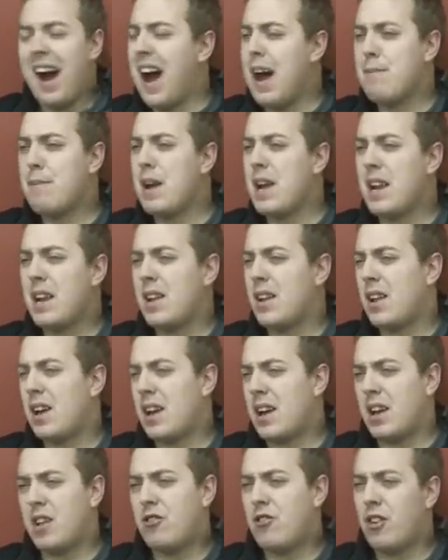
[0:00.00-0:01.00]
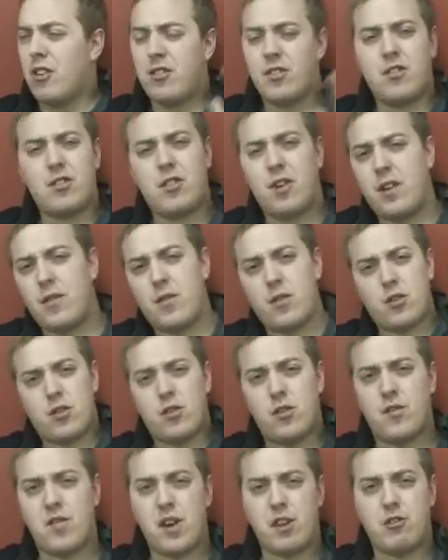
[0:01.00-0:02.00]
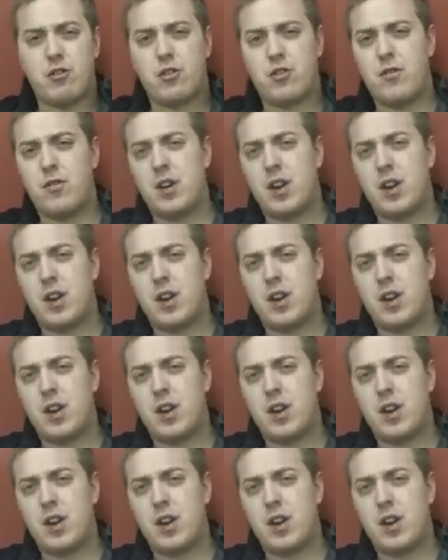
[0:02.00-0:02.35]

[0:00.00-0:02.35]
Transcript: I made a, like a Justice League vs Avengers